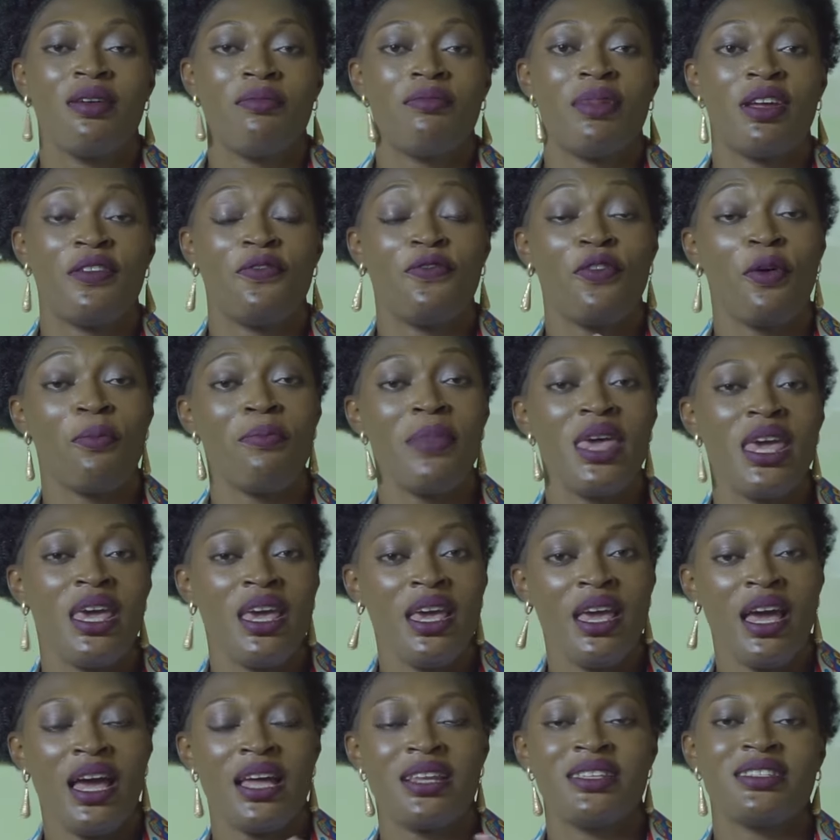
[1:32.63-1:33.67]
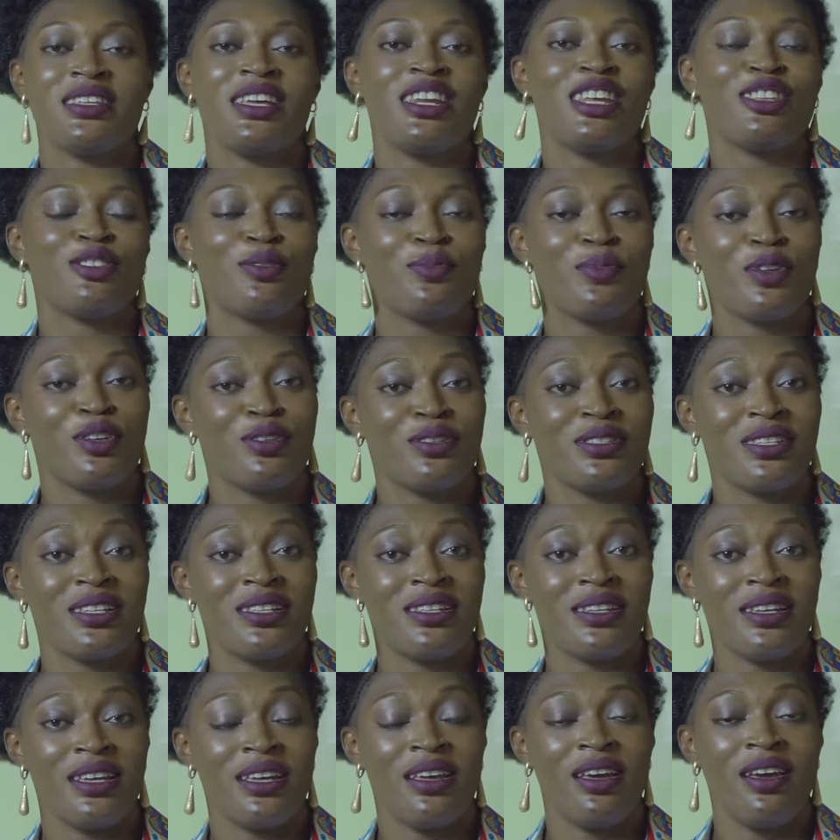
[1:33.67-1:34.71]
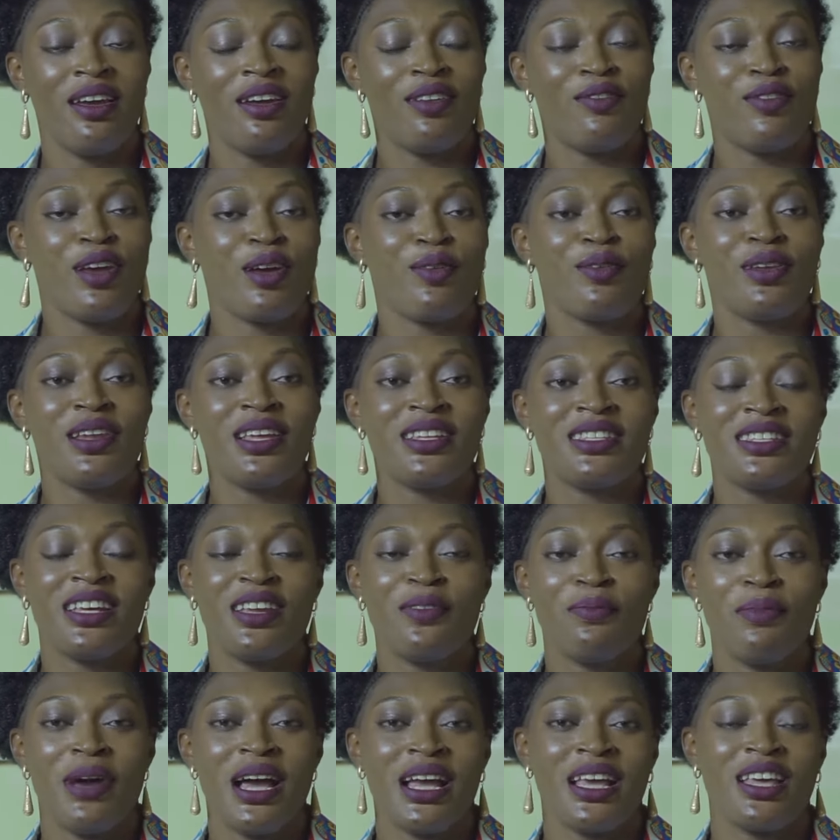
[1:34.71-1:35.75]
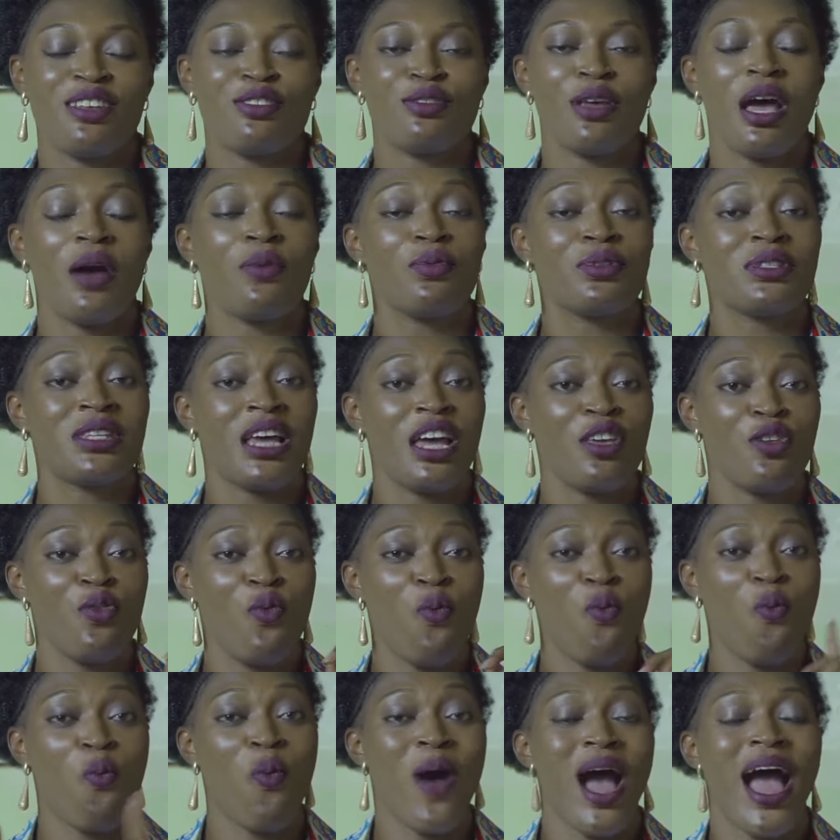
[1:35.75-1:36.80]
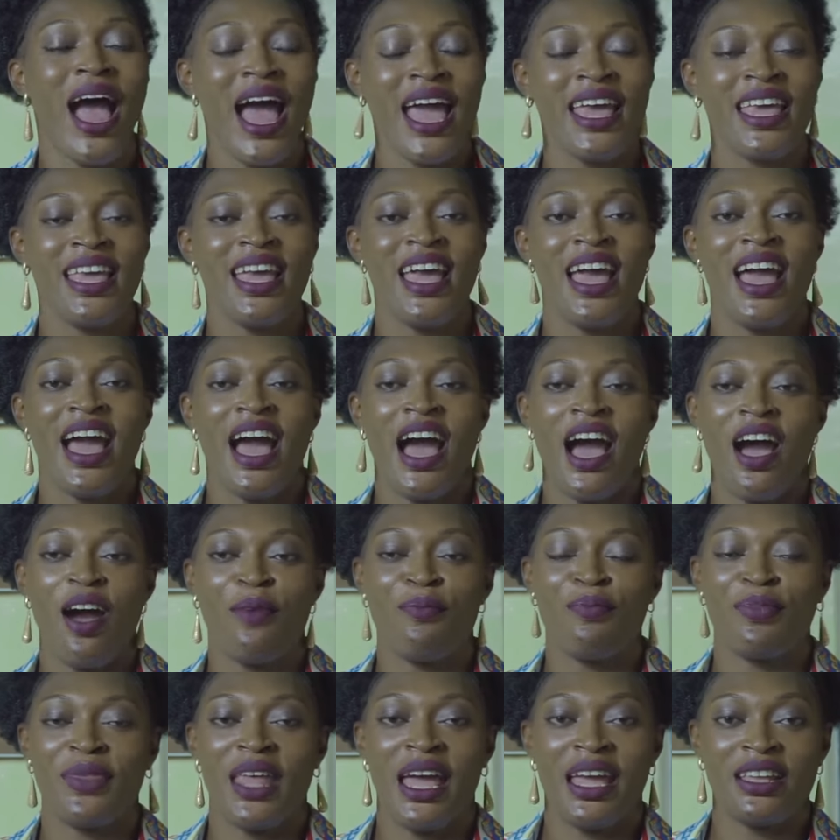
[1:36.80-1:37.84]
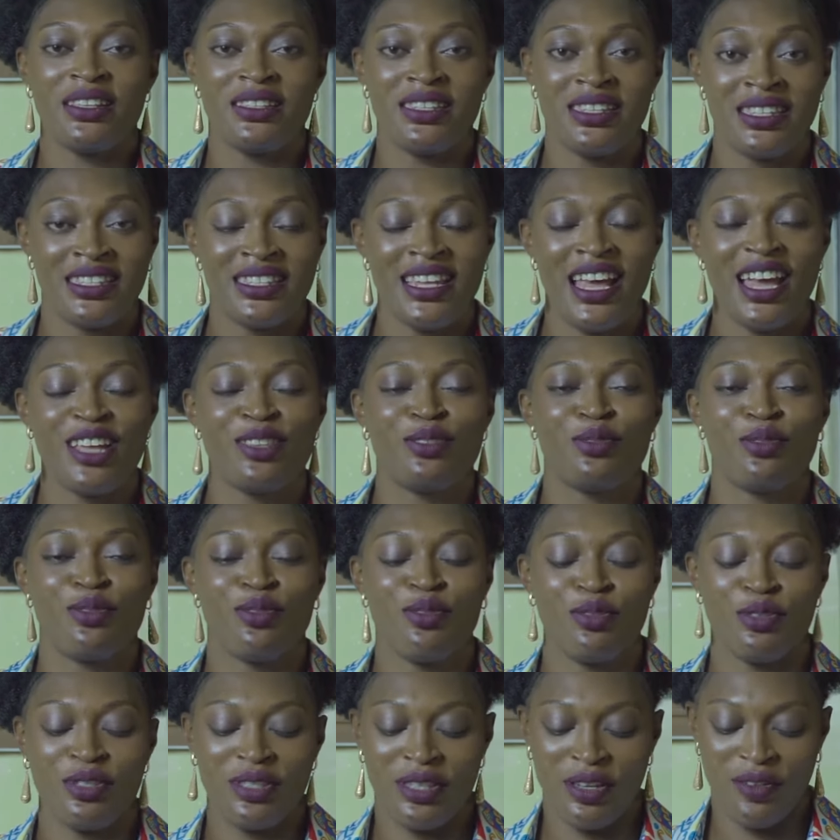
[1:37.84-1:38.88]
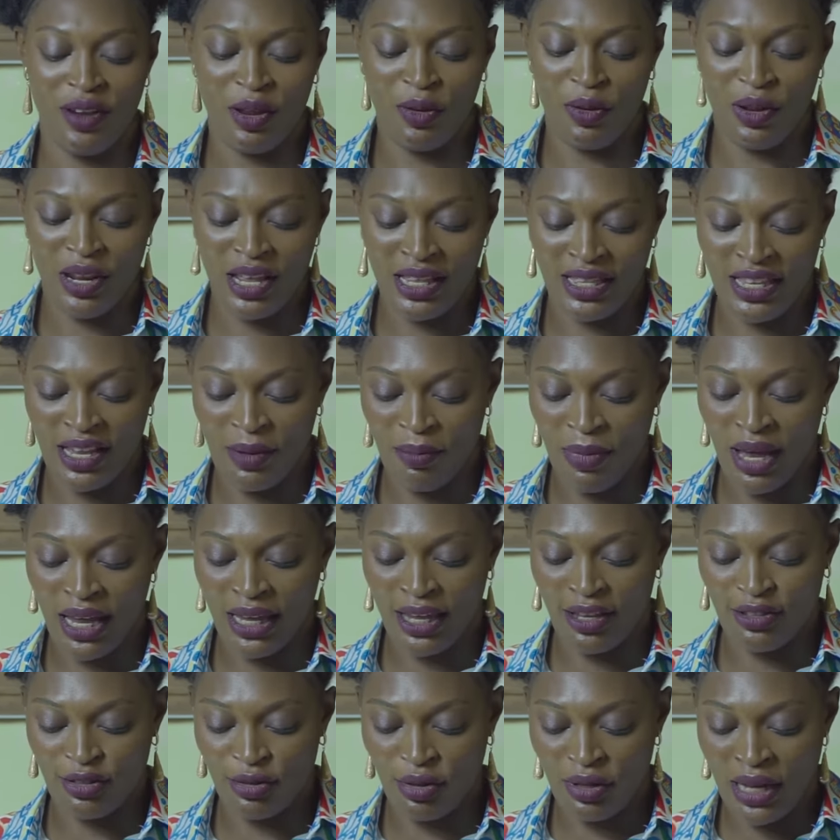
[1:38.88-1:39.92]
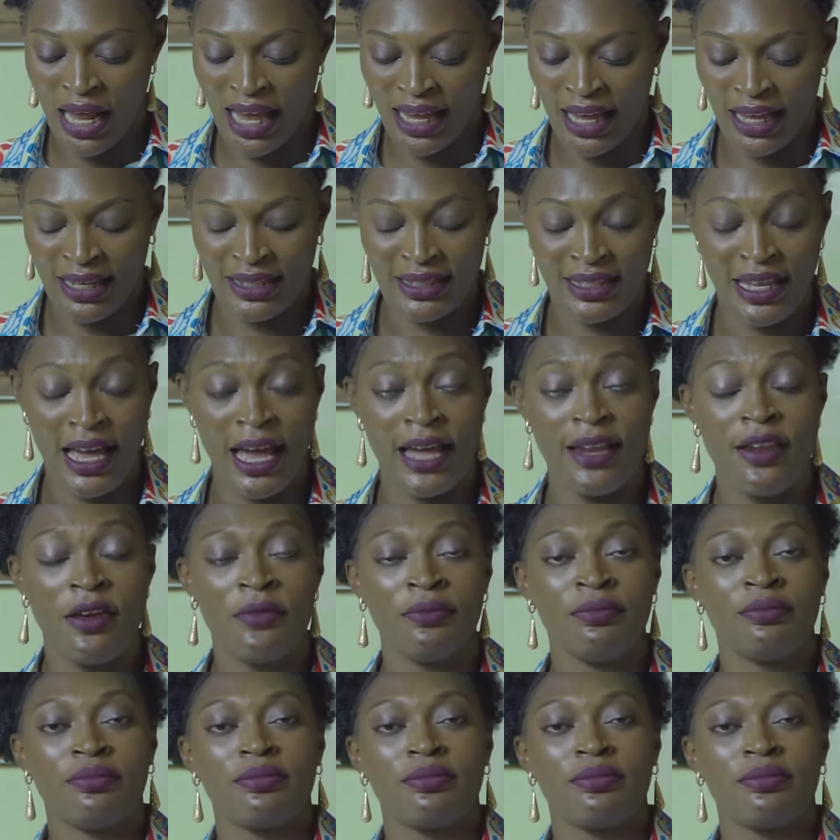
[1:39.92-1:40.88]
But for me, I decided to be using the regulated market. So I will tell you why I decide to use the regulated market. So like I said,